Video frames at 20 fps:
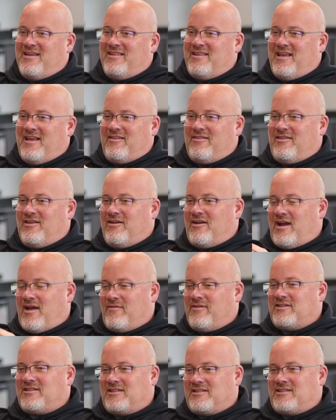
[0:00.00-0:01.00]
They're
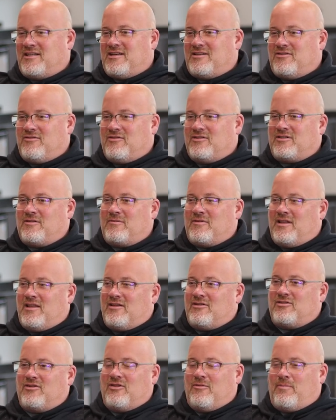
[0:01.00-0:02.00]
having success doing something, then
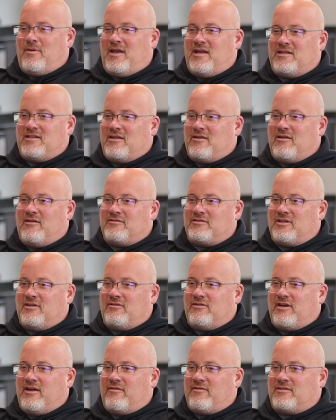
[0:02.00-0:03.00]
they turn the page, and then all of a
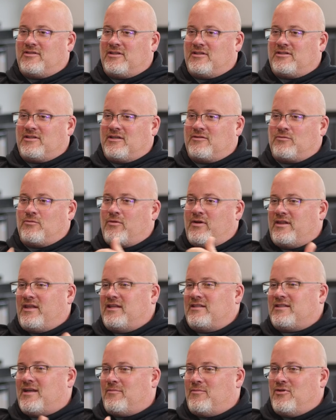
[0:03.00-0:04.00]
sudden they're not having success. Why did
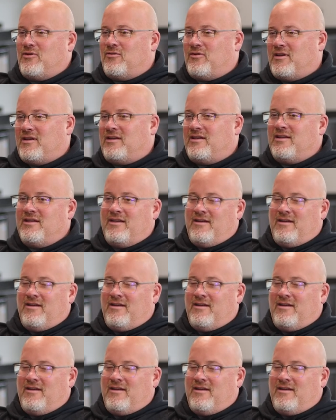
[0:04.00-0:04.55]
they stop doing it?